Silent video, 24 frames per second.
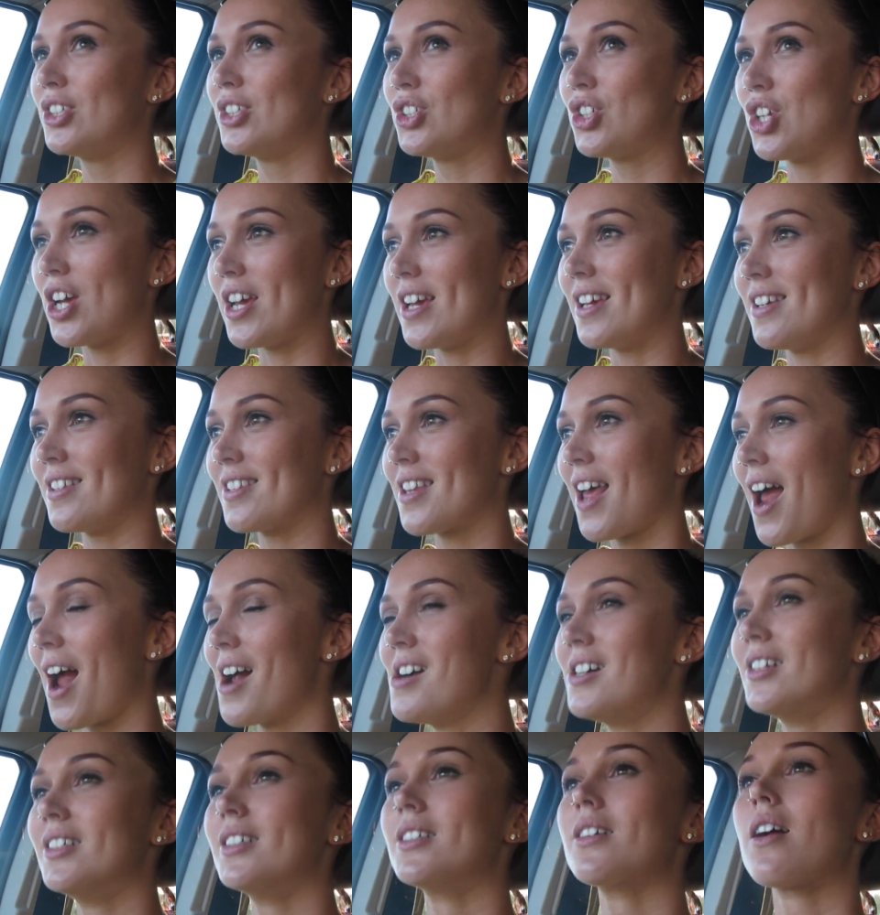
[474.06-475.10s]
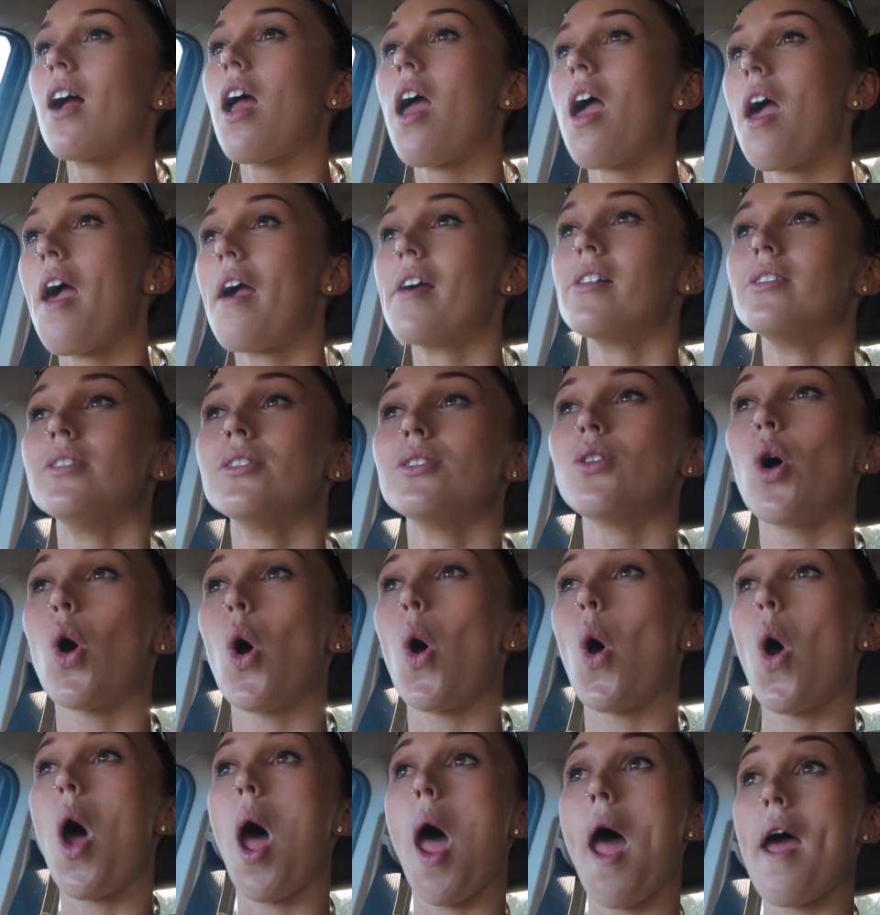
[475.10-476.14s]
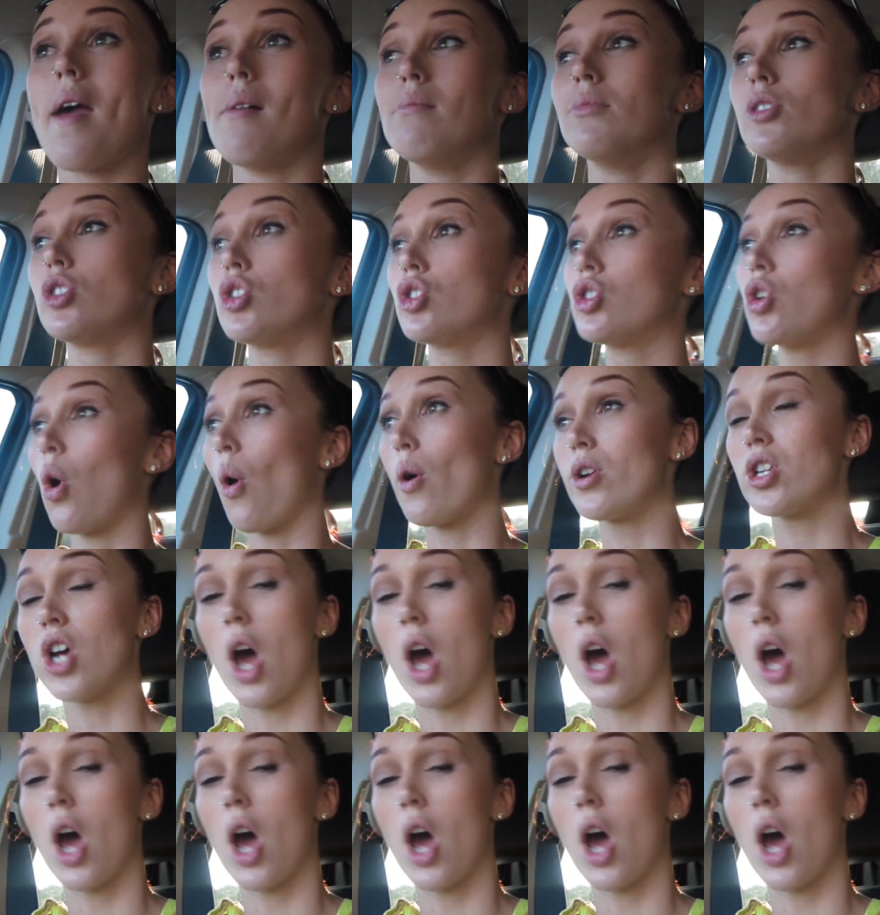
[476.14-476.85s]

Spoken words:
Jeez. Oh, I'm so